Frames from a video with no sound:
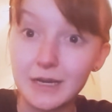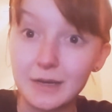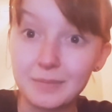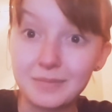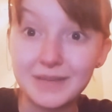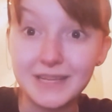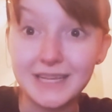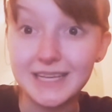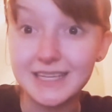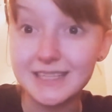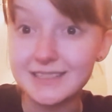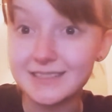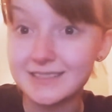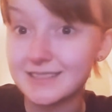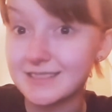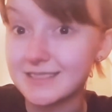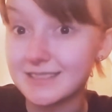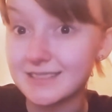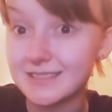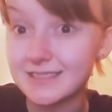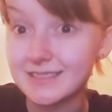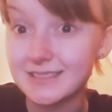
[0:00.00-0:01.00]
update
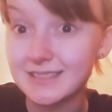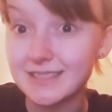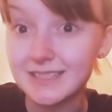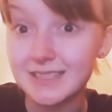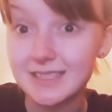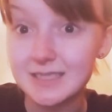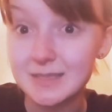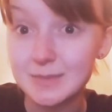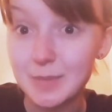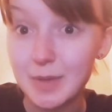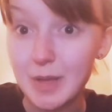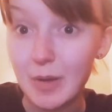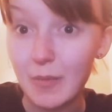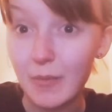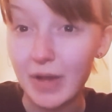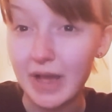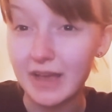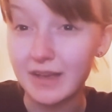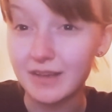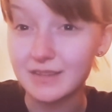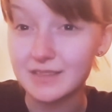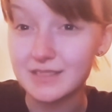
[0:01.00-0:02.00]
since it has been a
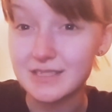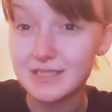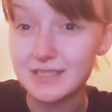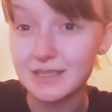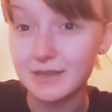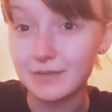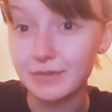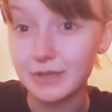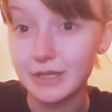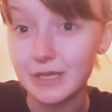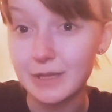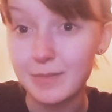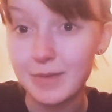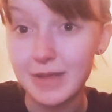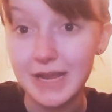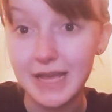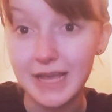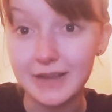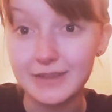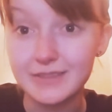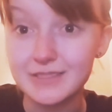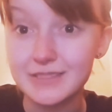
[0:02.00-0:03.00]
while since I've really been
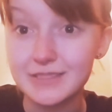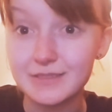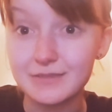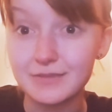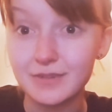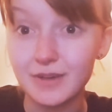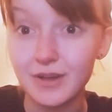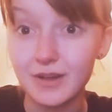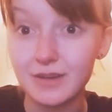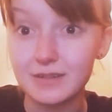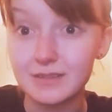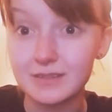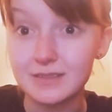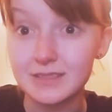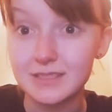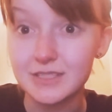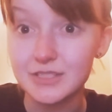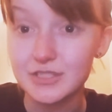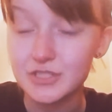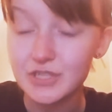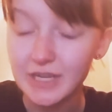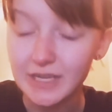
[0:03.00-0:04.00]
active on
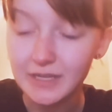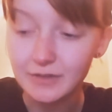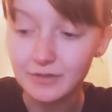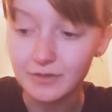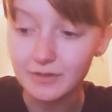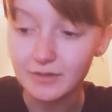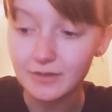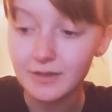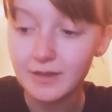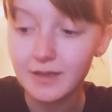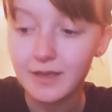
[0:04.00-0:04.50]
this channel,